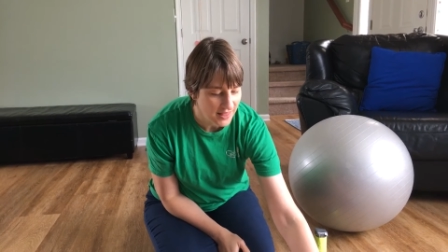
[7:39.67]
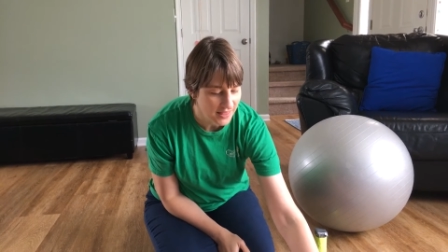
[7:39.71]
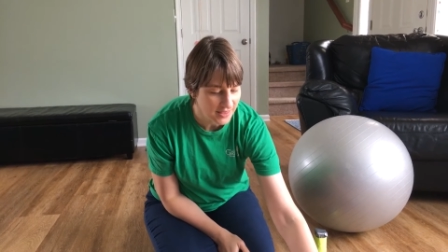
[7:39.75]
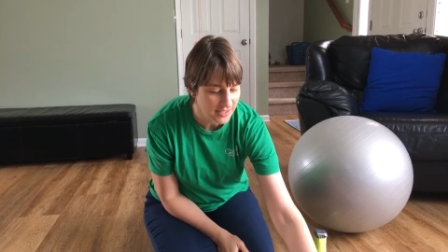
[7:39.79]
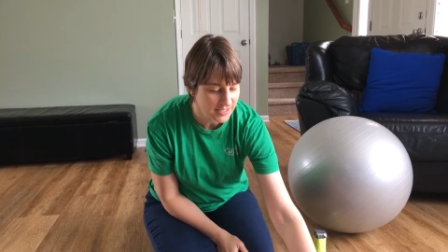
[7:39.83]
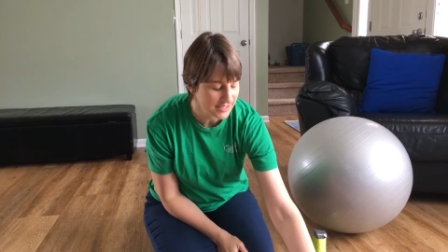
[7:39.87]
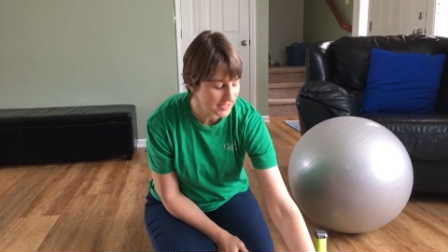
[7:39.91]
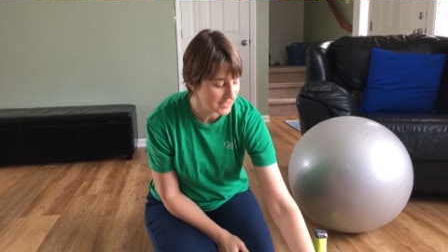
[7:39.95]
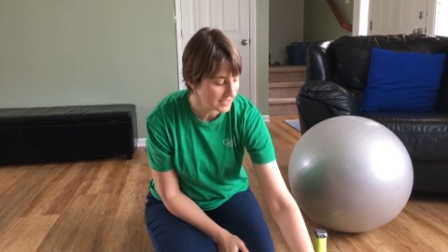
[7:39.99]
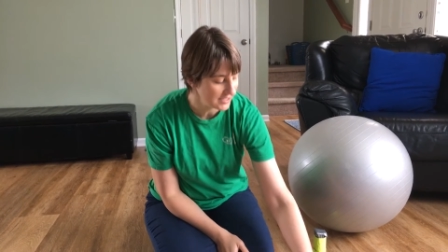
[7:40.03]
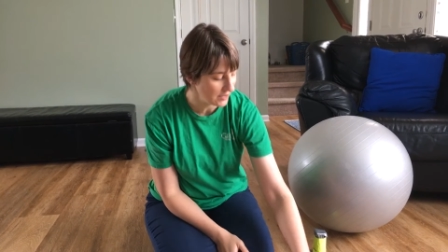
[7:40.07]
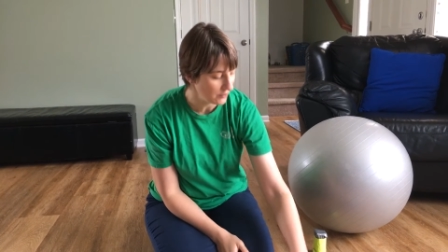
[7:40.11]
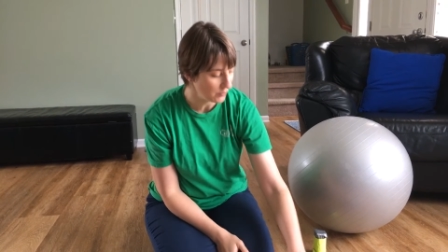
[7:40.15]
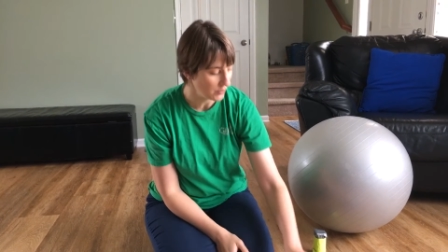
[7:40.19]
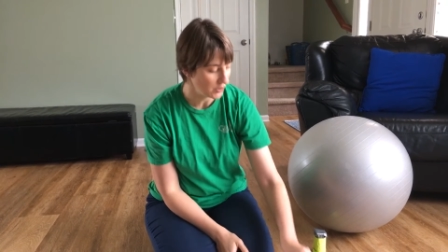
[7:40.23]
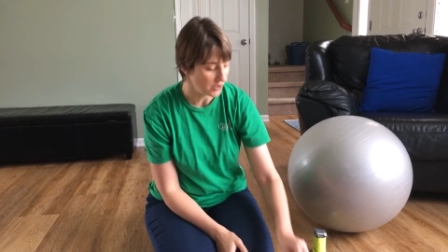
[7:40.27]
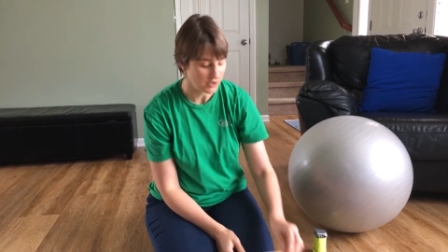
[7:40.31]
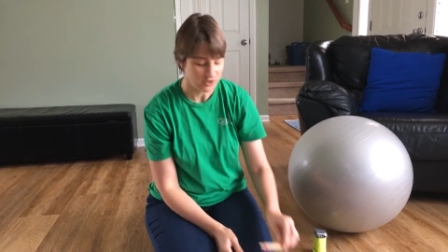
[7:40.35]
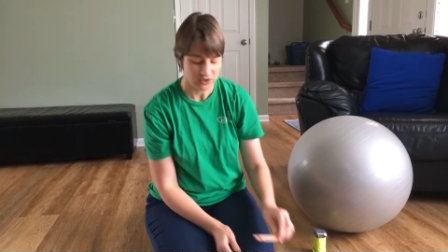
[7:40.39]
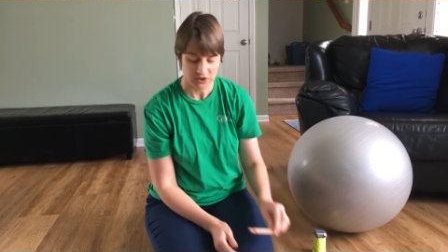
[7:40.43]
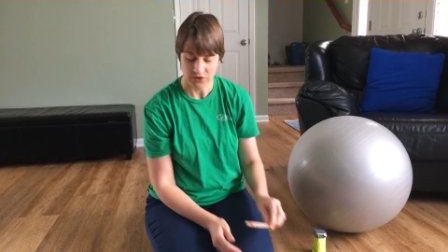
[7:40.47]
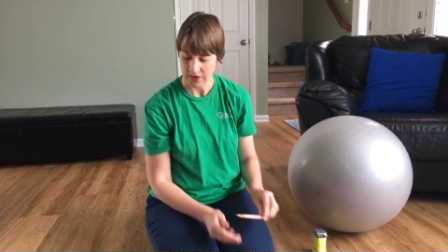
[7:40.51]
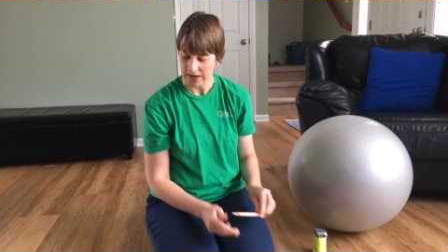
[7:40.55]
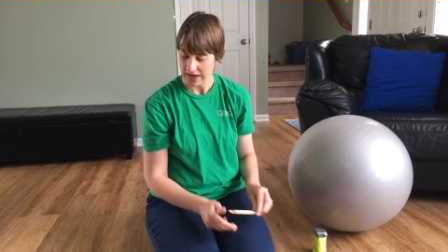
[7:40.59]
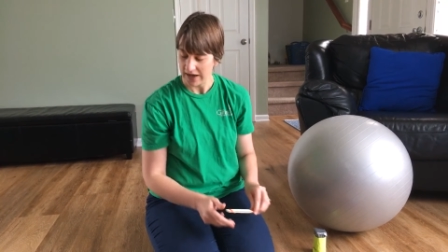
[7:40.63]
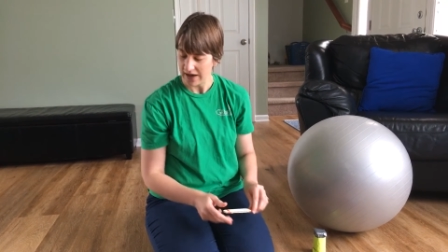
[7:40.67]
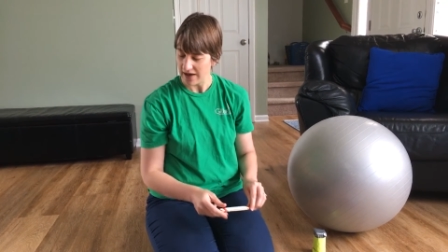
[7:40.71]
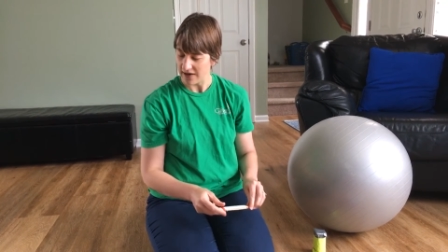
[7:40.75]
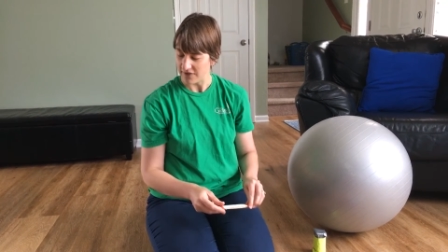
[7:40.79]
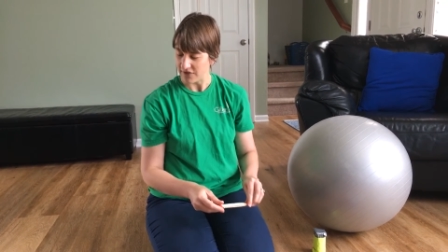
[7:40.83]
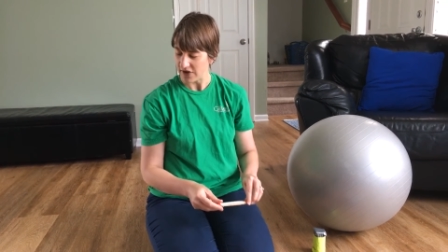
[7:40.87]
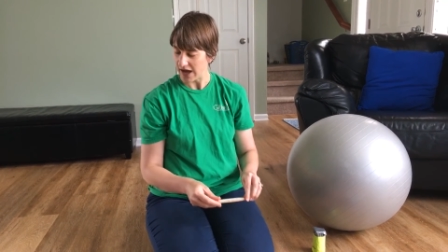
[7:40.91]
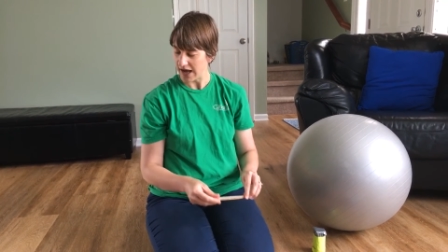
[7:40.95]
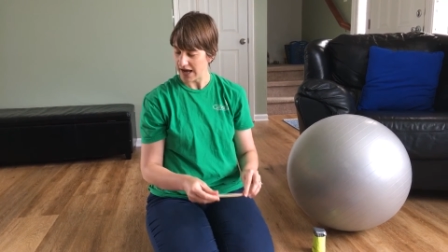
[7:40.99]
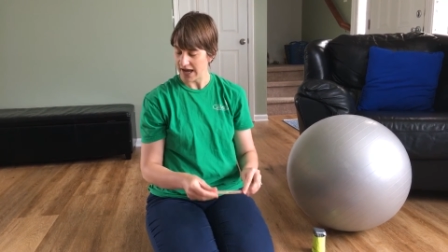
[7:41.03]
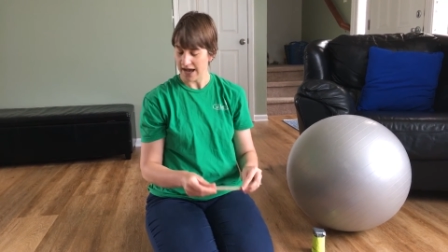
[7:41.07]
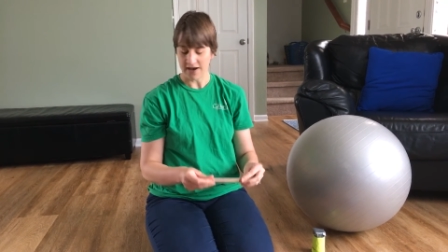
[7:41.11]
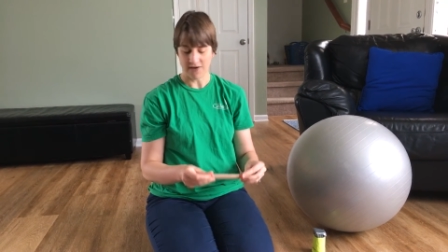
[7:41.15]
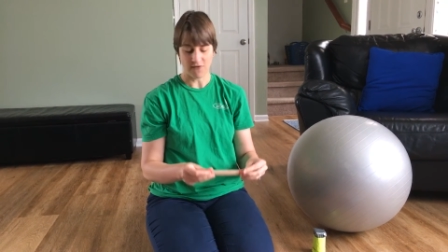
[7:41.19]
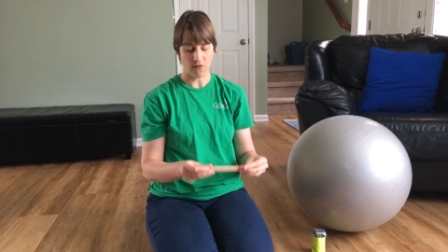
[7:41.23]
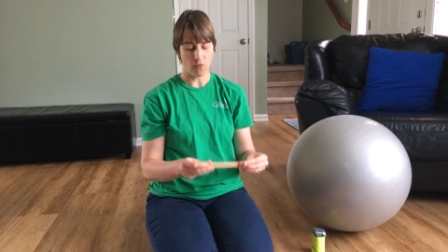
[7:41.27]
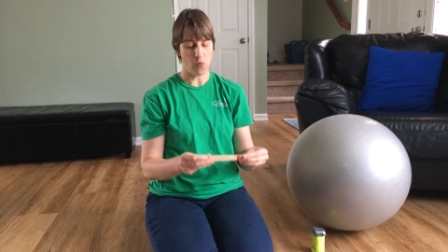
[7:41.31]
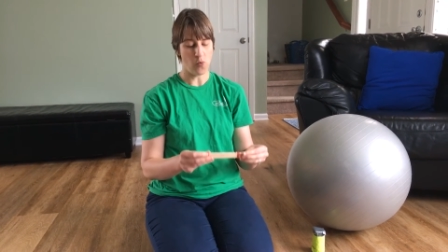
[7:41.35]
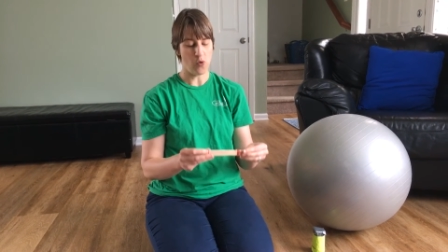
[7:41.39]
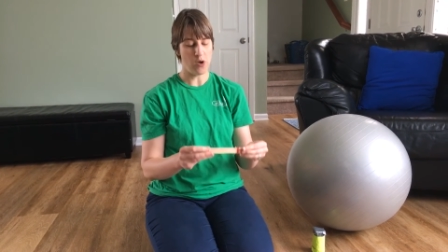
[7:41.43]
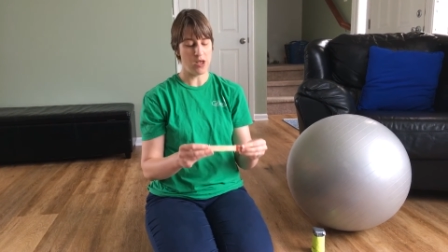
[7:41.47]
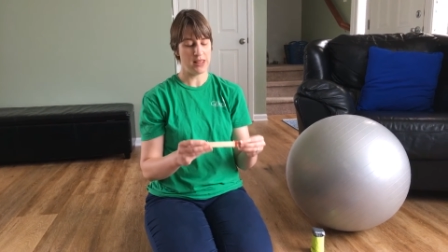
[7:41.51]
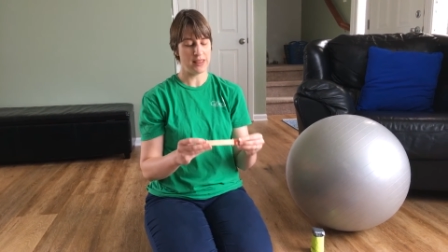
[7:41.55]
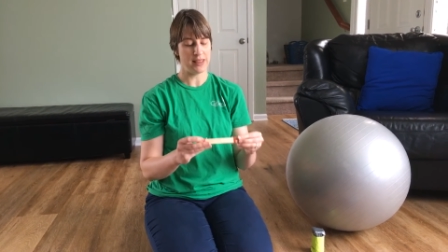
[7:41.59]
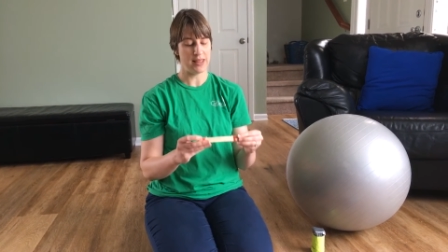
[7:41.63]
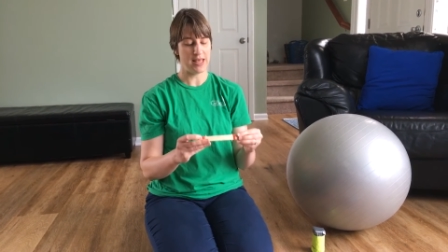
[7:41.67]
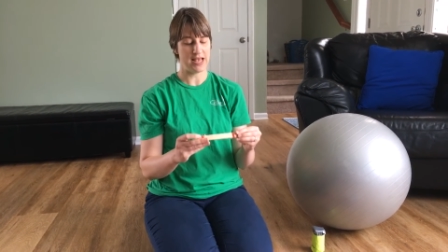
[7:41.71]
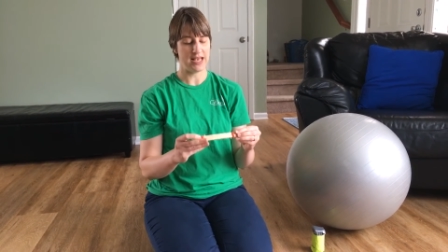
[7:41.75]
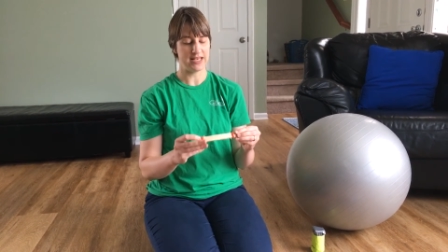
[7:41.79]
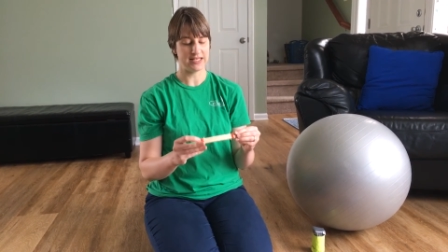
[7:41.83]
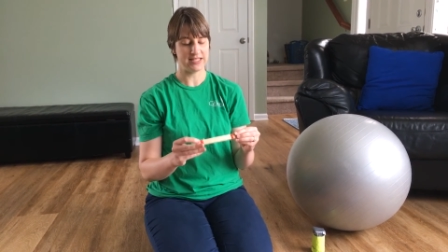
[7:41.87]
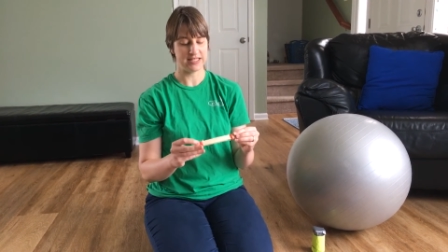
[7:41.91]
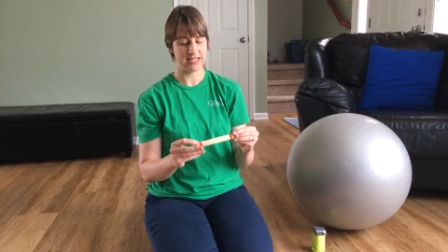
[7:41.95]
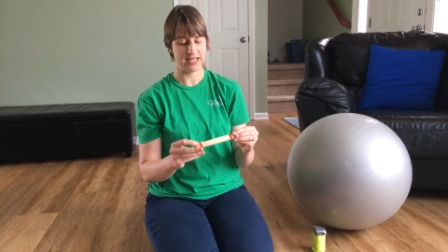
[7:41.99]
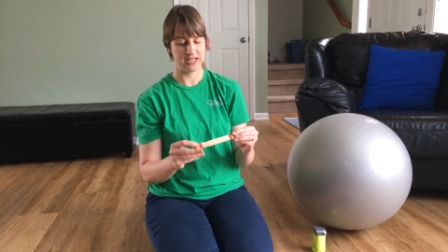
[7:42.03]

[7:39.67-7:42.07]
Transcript: Let's see, what else do I have? I have one last